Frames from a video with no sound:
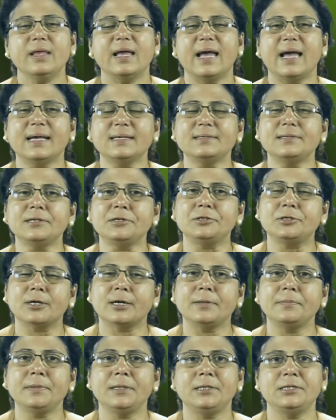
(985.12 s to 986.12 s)
As the
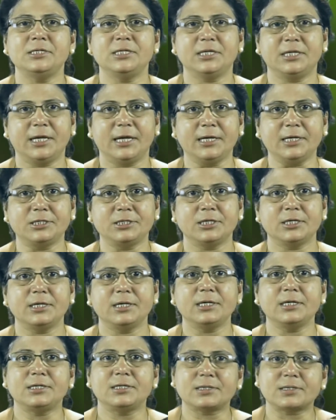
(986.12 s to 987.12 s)
term indicates,
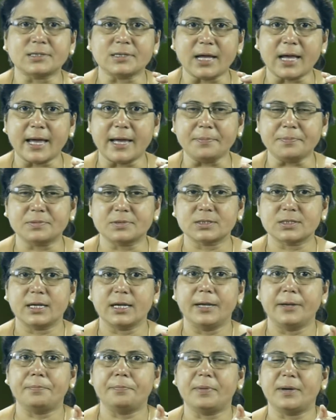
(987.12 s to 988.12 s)
it traps
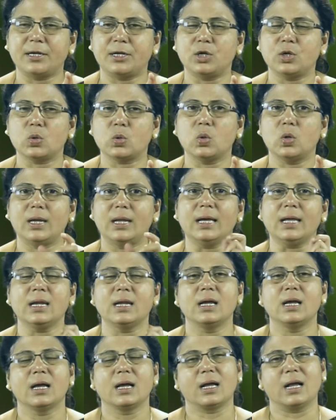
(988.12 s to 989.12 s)
a particular
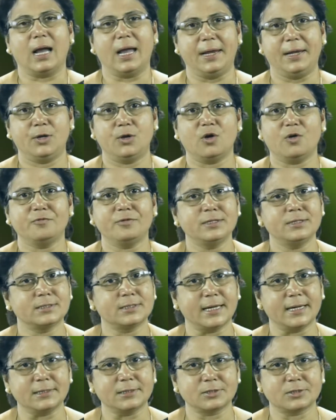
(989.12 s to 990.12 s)
kind of
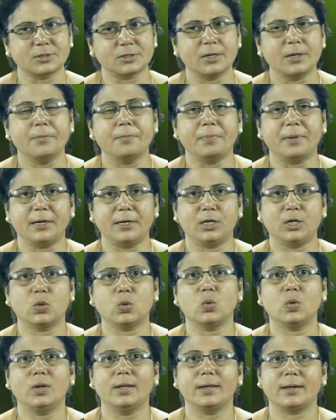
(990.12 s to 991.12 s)
insects,
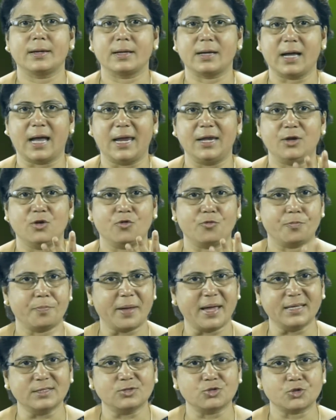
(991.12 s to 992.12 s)
particular kind of
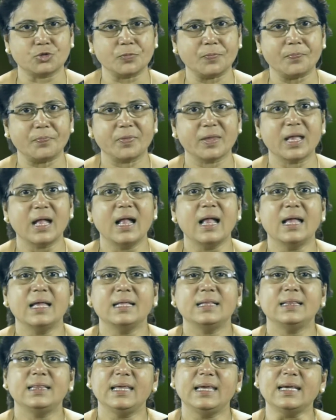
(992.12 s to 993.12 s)
pest.
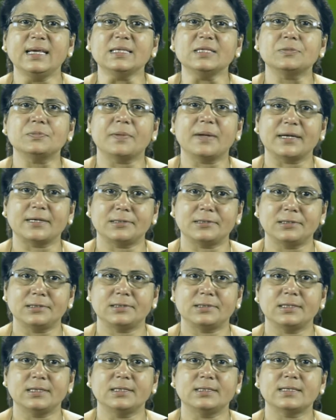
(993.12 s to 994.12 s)
These
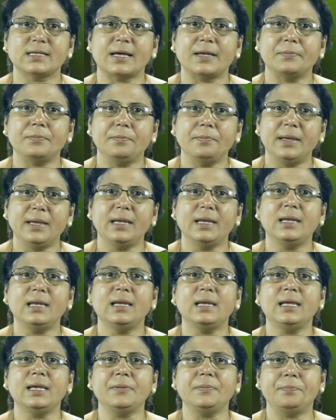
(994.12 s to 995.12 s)
practices are
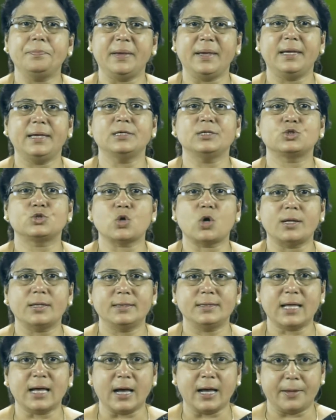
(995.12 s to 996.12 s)
mainly based
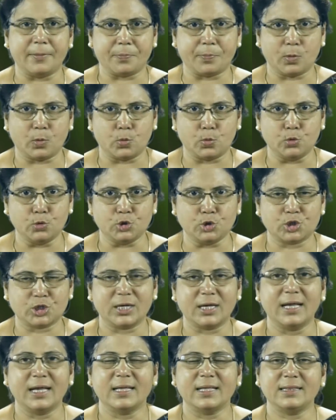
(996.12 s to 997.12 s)
on the approach
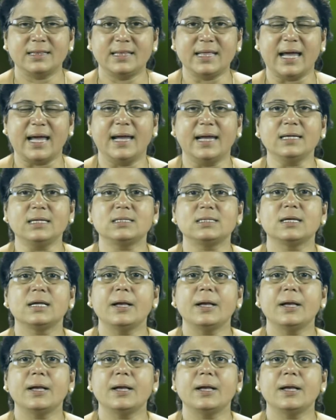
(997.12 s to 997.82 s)
that